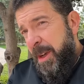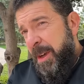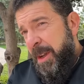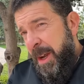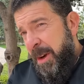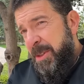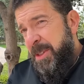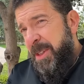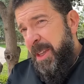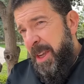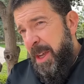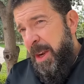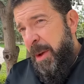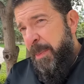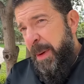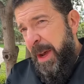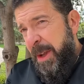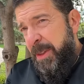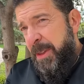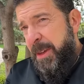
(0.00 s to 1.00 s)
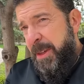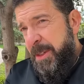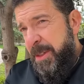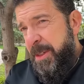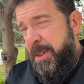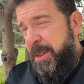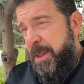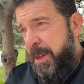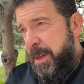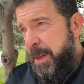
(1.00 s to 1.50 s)
and I was thinking about
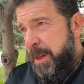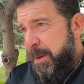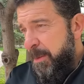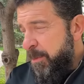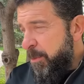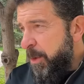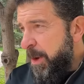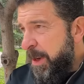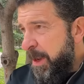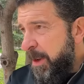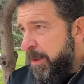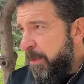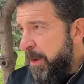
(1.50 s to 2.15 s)
this, reading